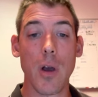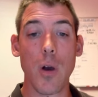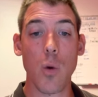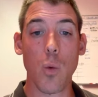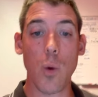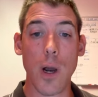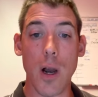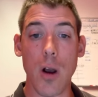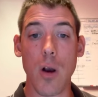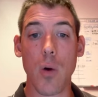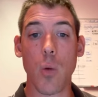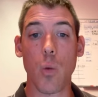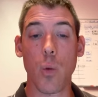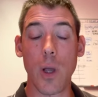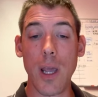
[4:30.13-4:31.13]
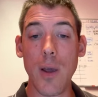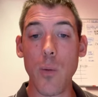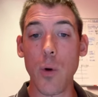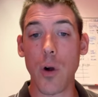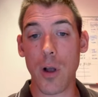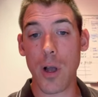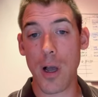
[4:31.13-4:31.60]
where we
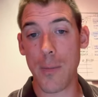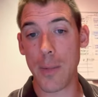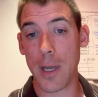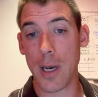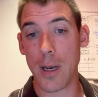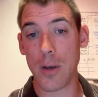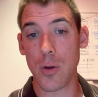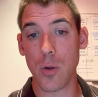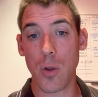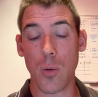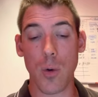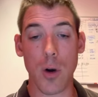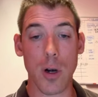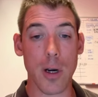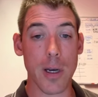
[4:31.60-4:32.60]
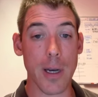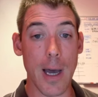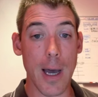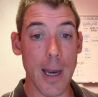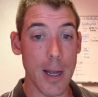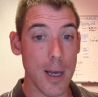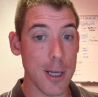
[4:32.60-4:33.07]
will come in and do the work,
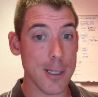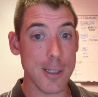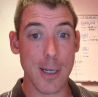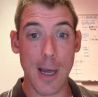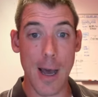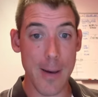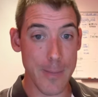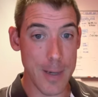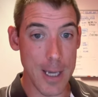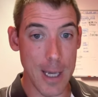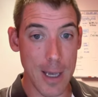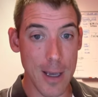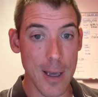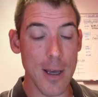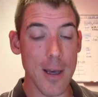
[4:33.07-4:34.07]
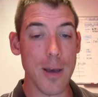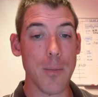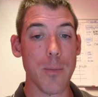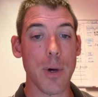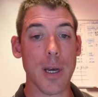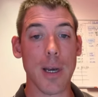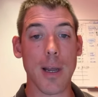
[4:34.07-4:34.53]
not us, not me,
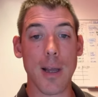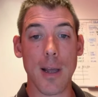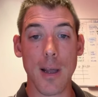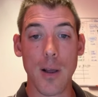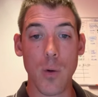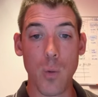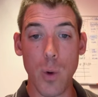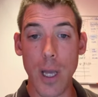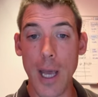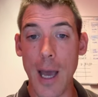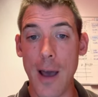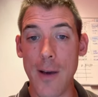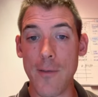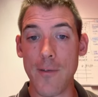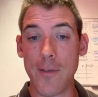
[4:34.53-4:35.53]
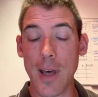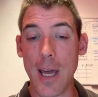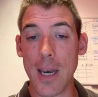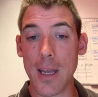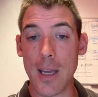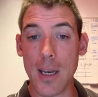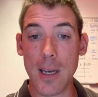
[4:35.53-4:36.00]
but we have
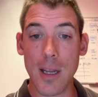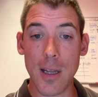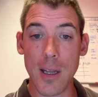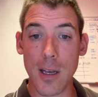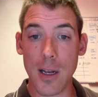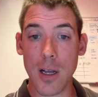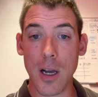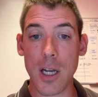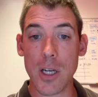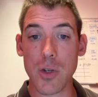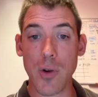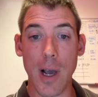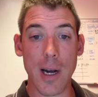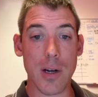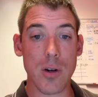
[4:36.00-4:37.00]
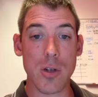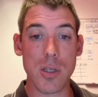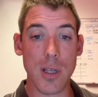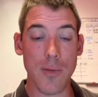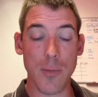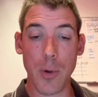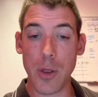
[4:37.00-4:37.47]
vetted contractors,
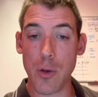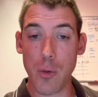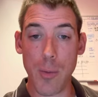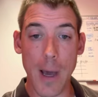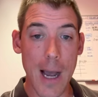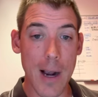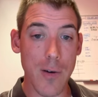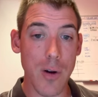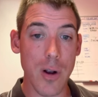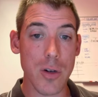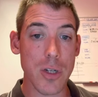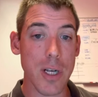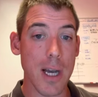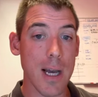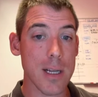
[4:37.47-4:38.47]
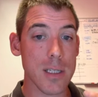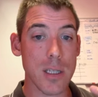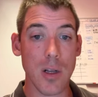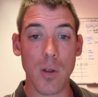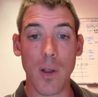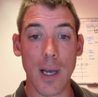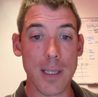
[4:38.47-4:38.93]
they've been through background checks,
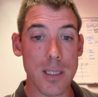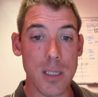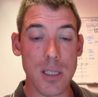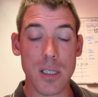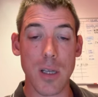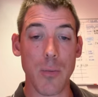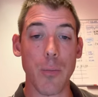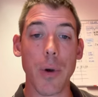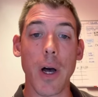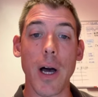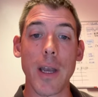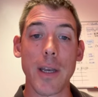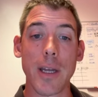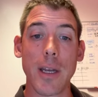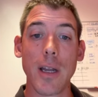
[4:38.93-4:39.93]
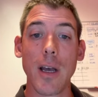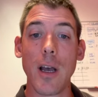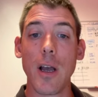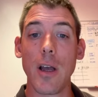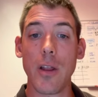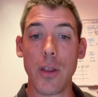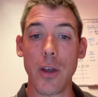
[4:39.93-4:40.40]
they're licensed and bonded.
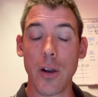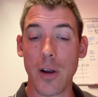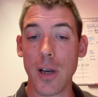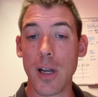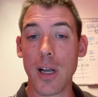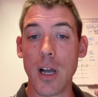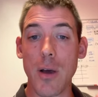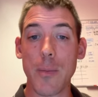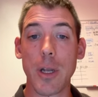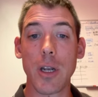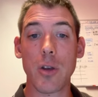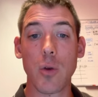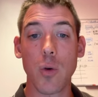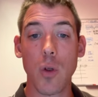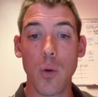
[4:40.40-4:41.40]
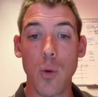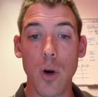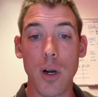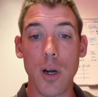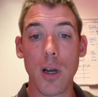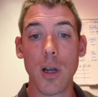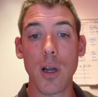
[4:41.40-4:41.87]
They're gonna come in and do the
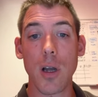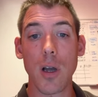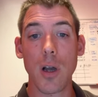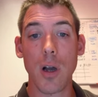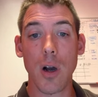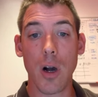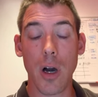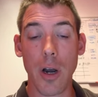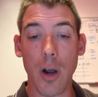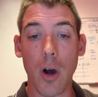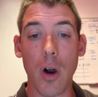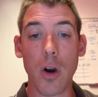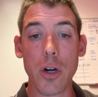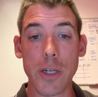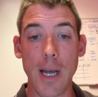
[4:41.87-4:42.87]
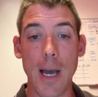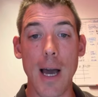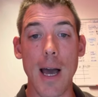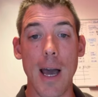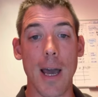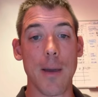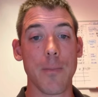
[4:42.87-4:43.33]
work on our
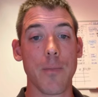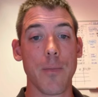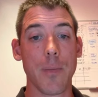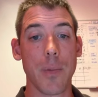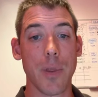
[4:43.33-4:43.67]
dime.